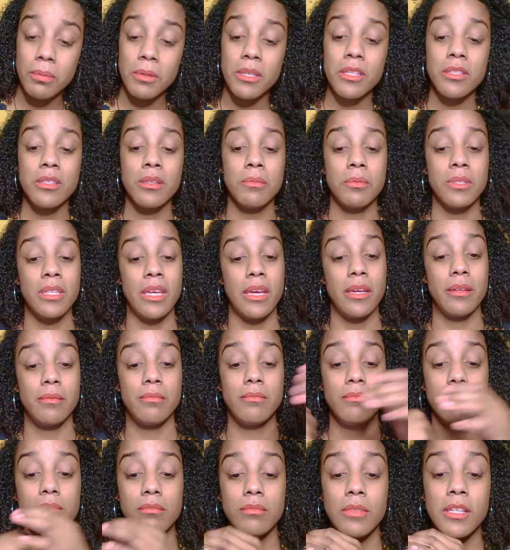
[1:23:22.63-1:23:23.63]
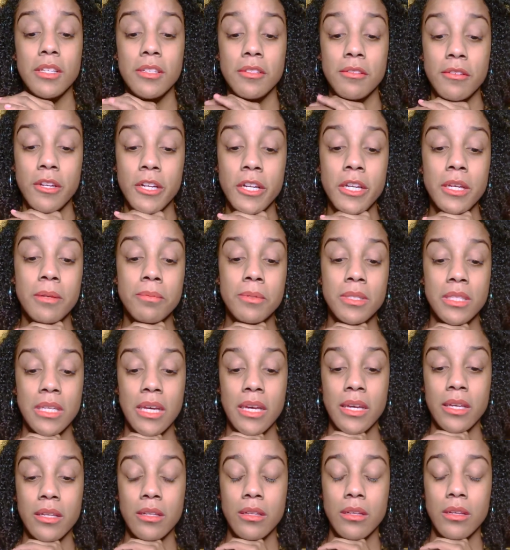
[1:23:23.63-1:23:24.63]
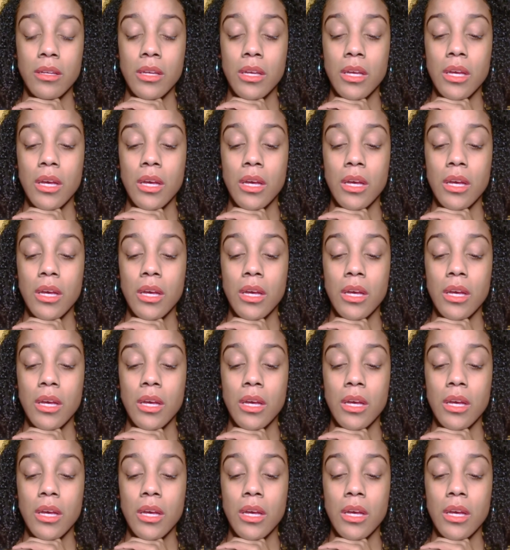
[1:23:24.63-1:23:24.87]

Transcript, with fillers: he's upset. He's very upset.